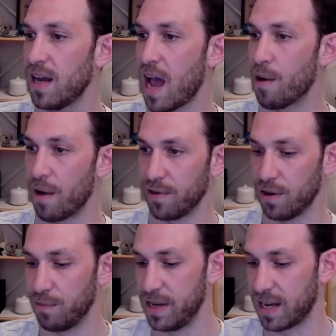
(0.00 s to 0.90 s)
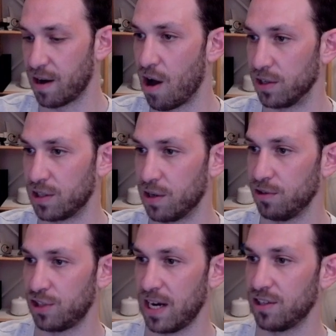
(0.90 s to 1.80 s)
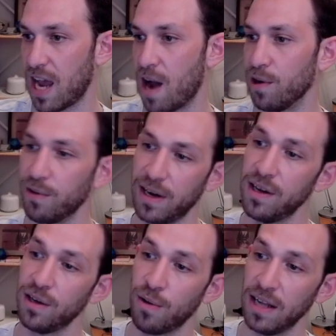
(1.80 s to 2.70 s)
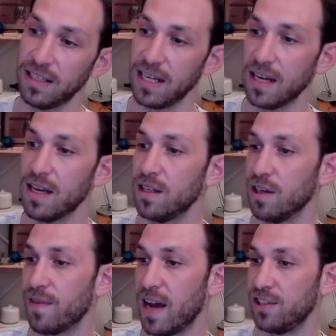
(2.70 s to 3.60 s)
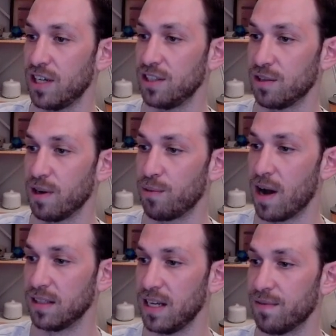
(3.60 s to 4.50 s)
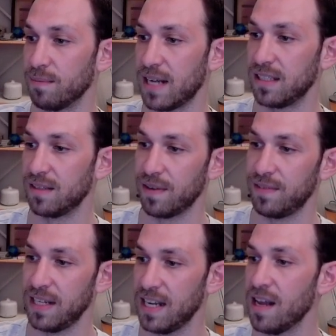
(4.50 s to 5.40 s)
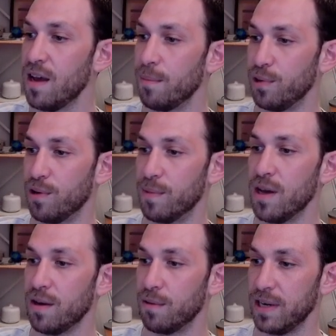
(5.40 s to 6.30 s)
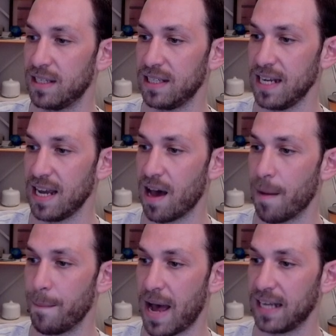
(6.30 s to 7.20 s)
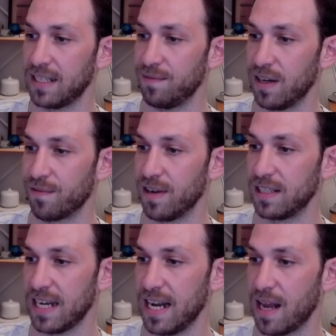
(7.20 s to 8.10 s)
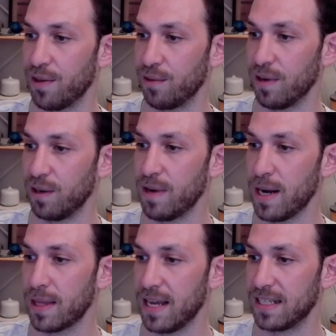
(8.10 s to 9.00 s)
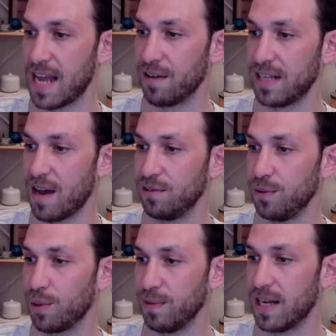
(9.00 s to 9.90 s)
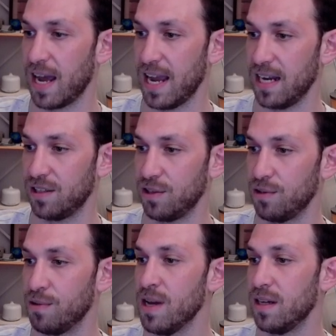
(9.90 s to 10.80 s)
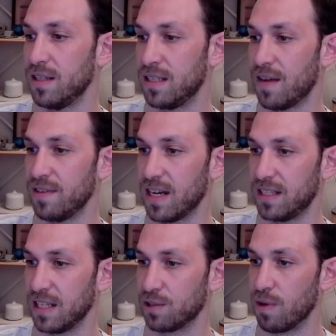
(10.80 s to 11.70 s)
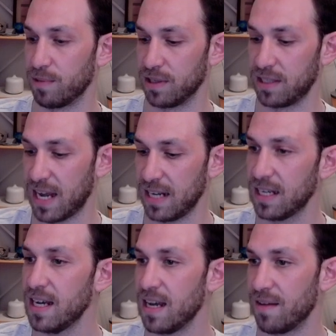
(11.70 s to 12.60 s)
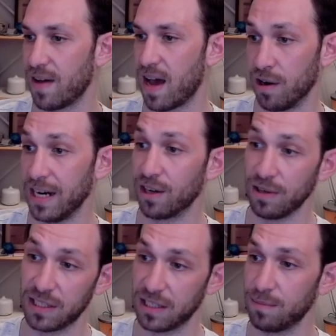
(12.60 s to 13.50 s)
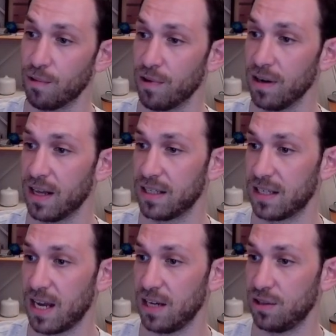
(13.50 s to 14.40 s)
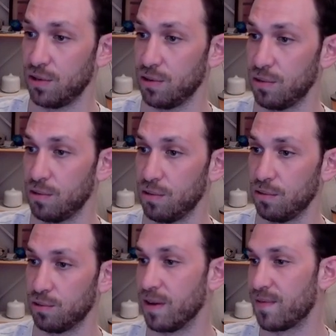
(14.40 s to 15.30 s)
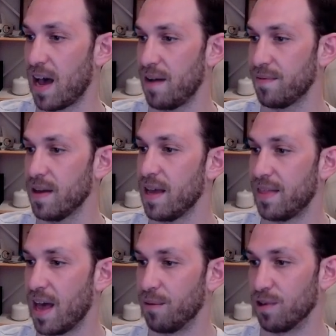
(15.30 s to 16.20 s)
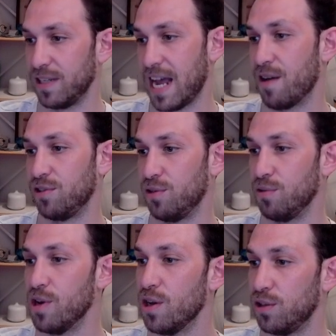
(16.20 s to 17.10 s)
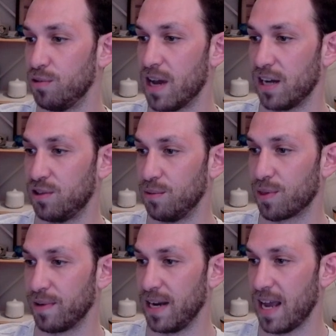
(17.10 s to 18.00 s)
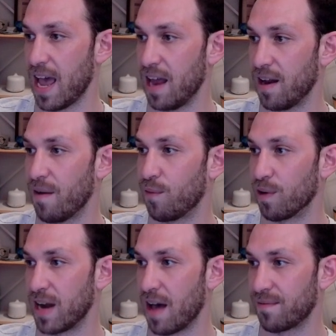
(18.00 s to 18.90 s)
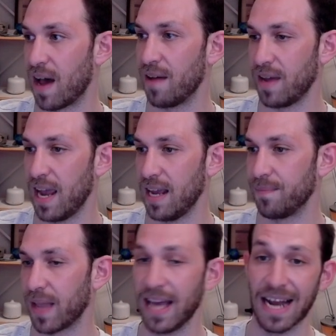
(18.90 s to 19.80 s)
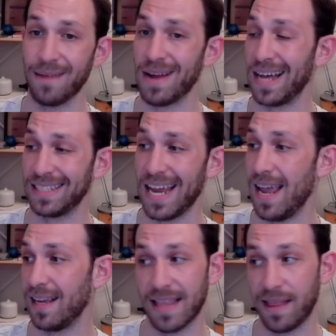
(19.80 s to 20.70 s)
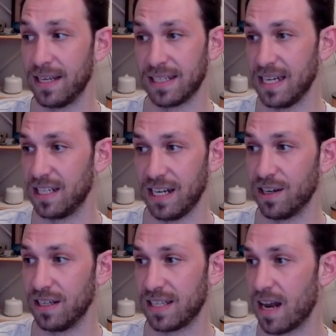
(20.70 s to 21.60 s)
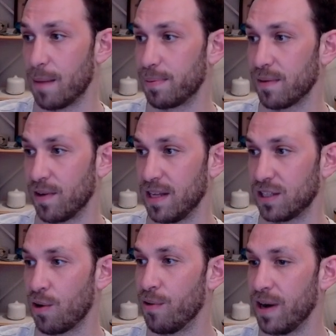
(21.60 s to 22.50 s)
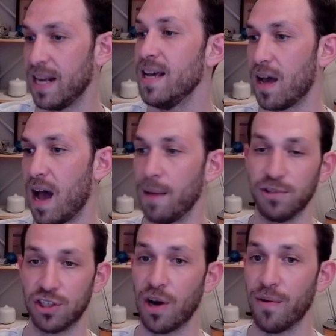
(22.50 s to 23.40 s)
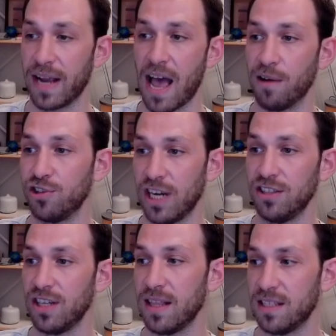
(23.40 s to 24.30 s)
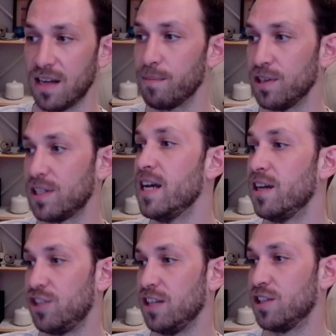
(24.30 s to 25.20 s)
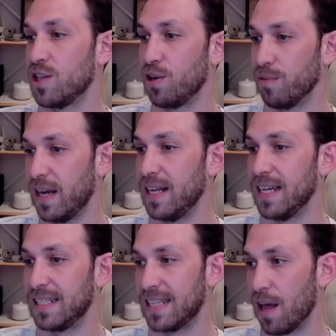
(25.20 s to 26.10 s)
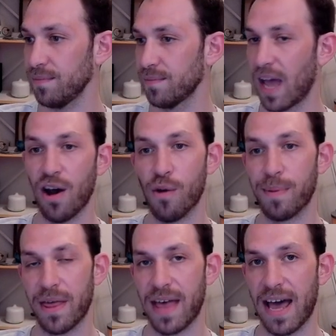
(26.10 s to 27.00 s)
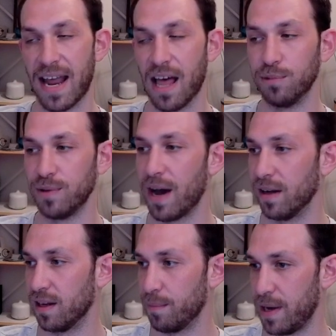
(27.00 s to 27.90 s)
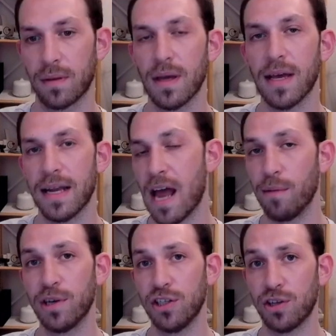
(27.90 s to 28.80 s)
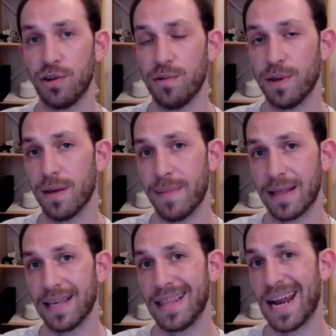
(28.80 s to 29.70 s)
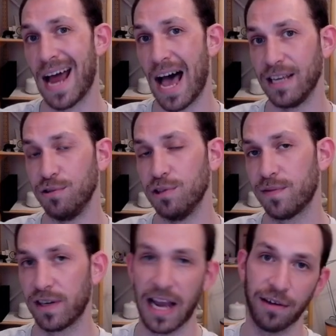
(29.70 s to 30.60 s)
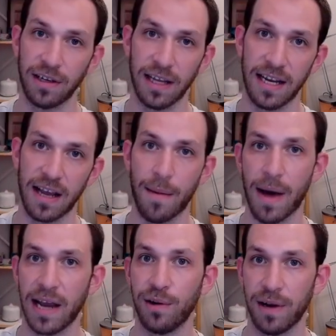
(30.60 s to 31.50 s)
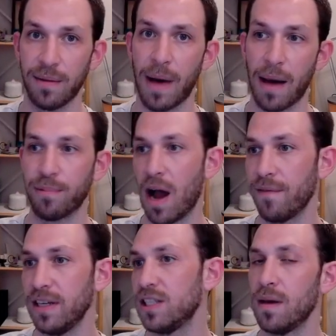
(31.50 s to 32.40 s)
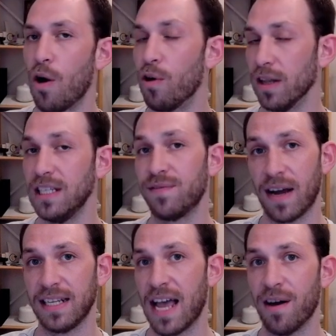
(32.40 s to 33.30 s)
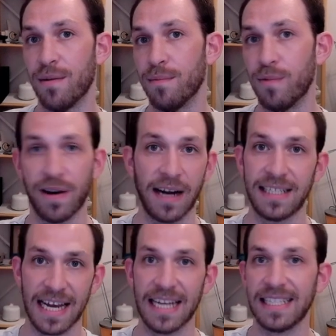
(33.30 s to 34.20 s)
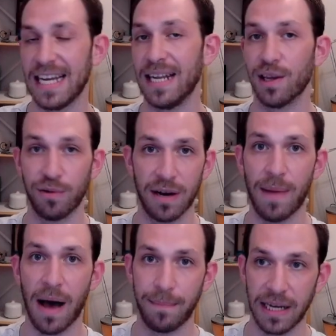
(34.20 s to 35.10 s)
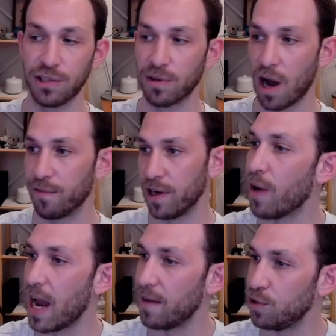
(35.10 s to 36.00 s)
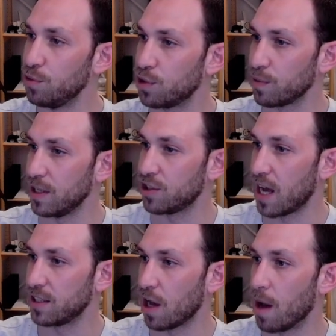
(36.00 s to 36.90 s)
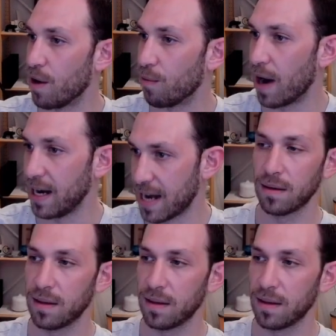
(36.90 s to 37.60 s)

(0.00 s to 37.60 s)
However, we can also change our grid quantity. So if I change the grid quantity from 10 to 15, boom, we see a massive difference in the grid width. It's now down to 3.82 to 7.61%. If I increase this more, let's say to 25, then we're down to 2.23 and 4.58. And I'm not saying that this is a good setup for this coin. I'm just showing how changing these numbers changes the grid itself. I hope that helped you out a little bit. Now I'm going to show you the method that I use for calculating my GridBot profits, or at least finding out where I stand in the GridBot based recovery. I have two screenshots up right now.